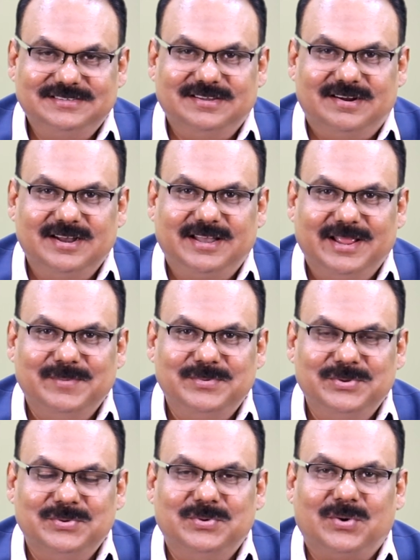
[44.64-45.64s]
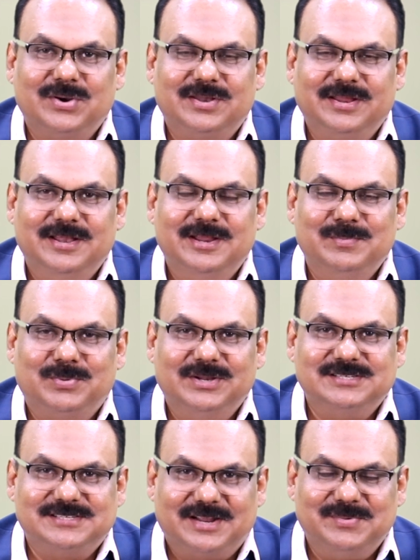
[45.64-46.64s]
Third attempt you got Indian
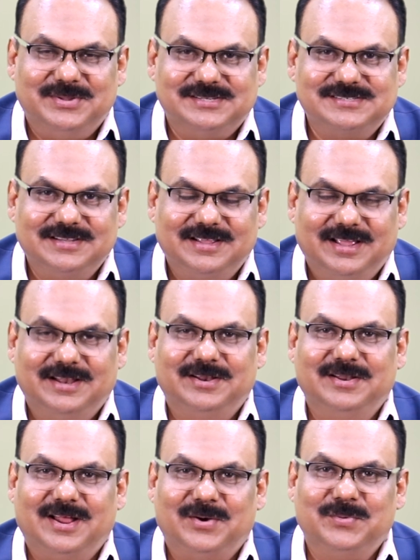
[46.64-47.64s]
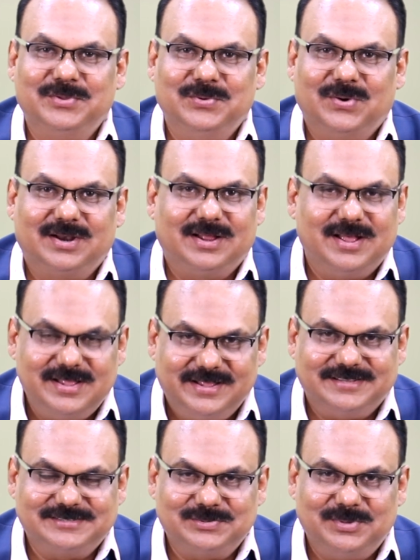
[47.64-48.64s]
Police yes, Service and now you are
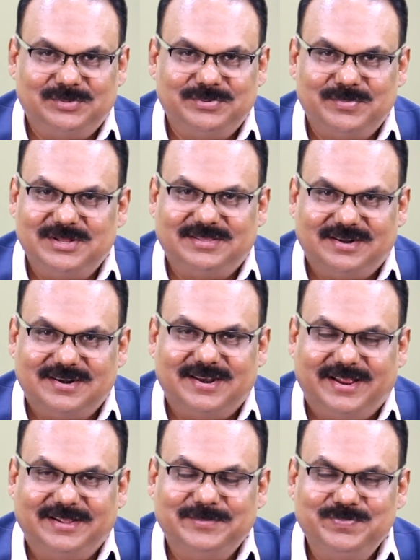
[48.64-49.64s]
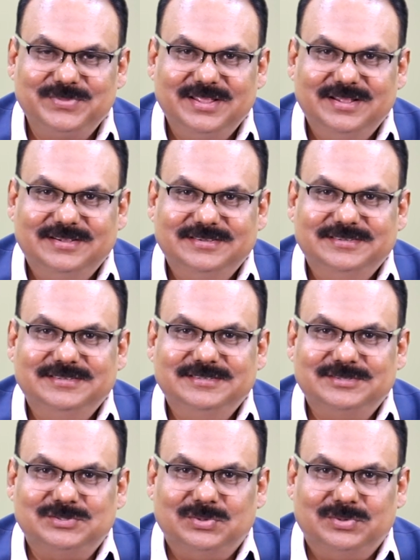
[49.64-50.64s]
IAS with 53rd rank.
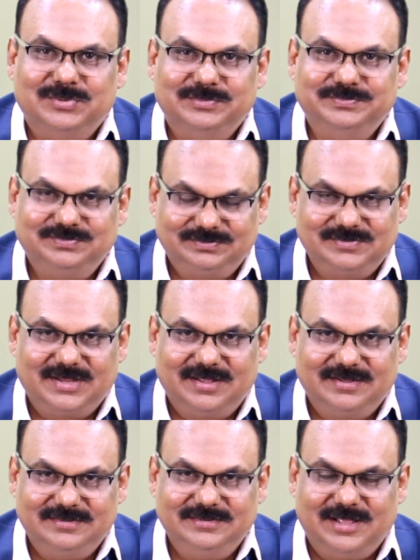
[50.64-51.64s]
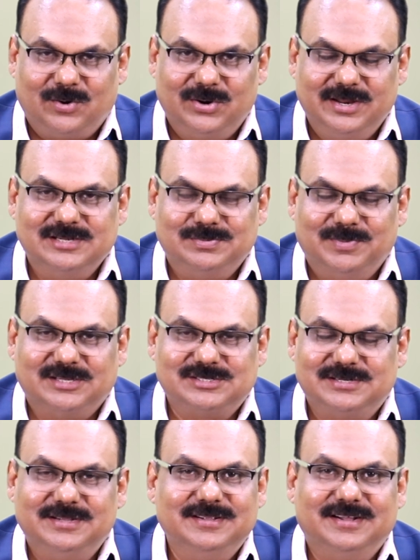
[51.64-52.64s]
So the audience
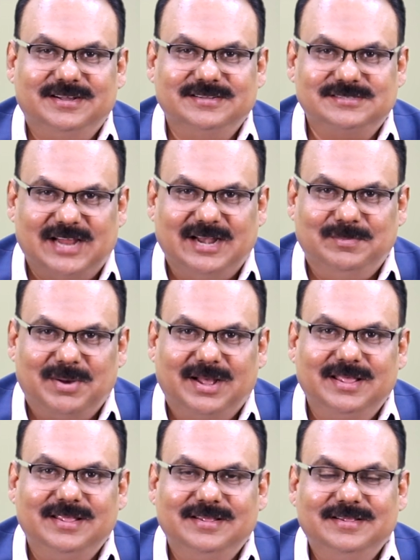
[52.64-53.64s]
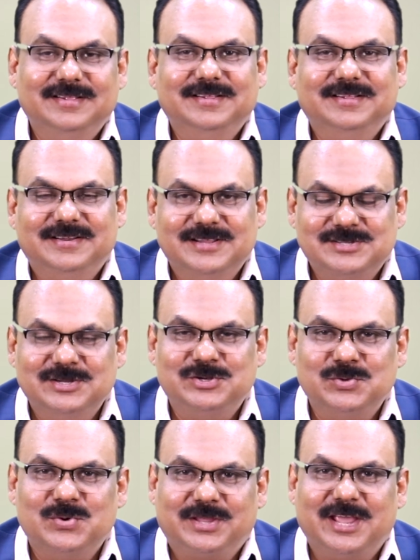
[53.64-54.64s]
must stand by,
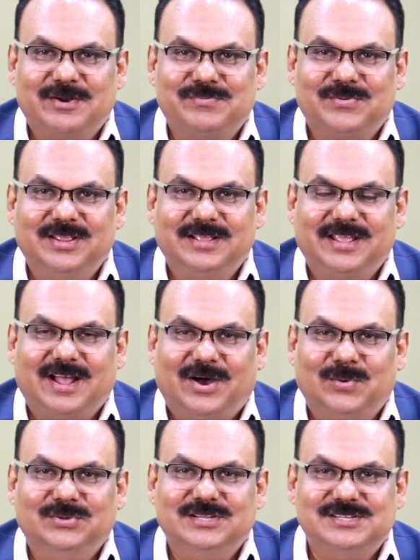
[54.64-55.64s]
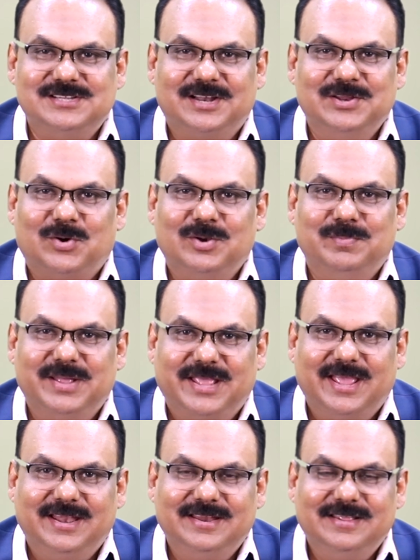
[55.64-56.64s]
listen to you carefully how this journey all
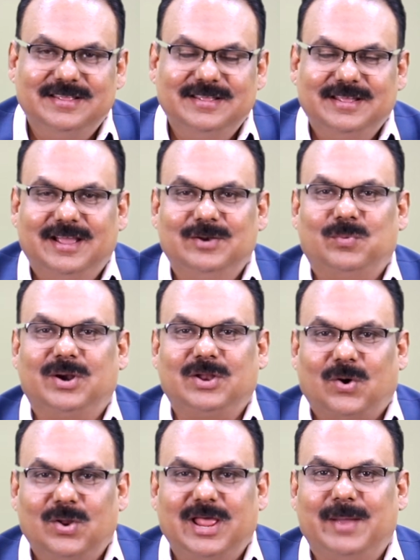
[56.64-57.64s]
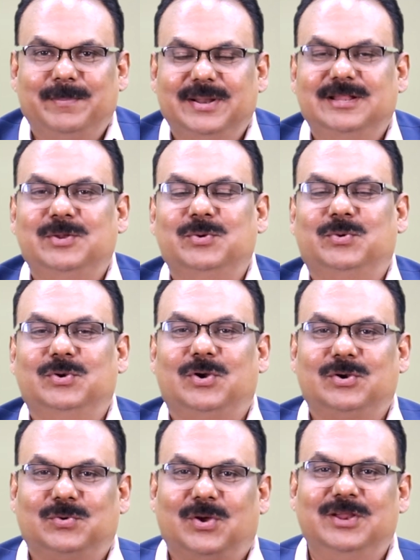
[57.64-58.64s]
began and what all happened that you could
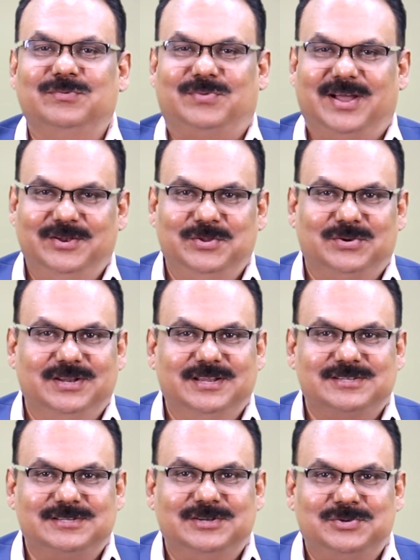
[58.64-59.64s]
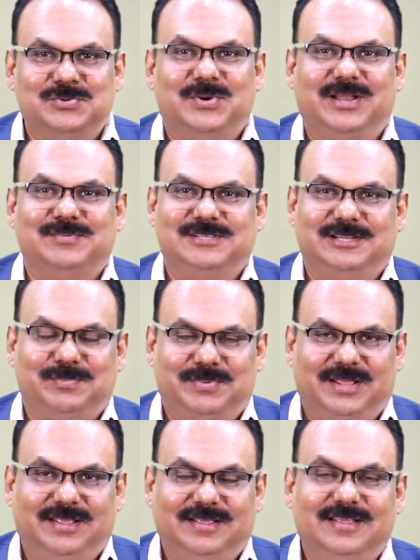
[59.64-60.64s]
not qualify in your initial two attempts in the
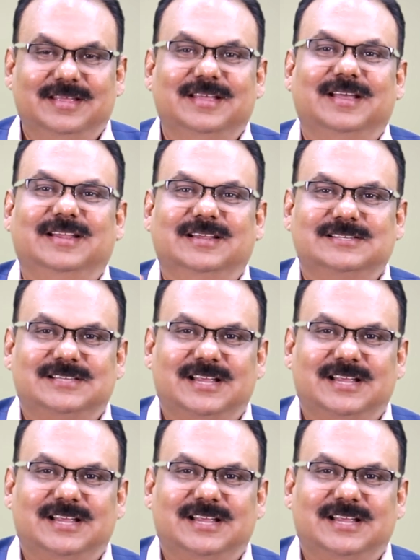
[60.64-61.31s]
pre and then